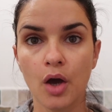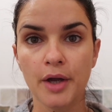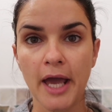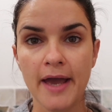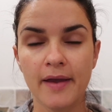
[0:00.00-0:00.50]

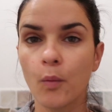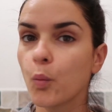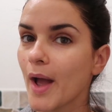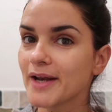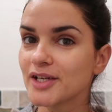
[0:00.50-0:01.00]
Okay,
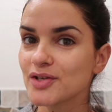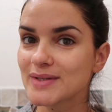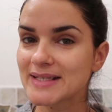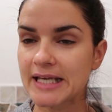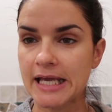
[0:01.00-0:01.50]
when
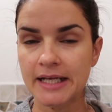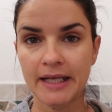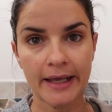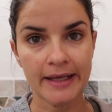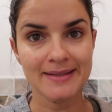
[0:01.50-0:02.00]
your skin
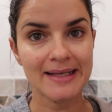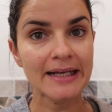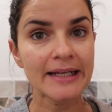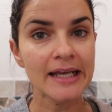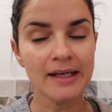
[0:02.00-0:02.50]
is
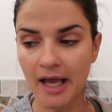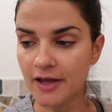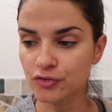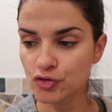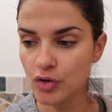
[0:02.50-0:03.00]
clean and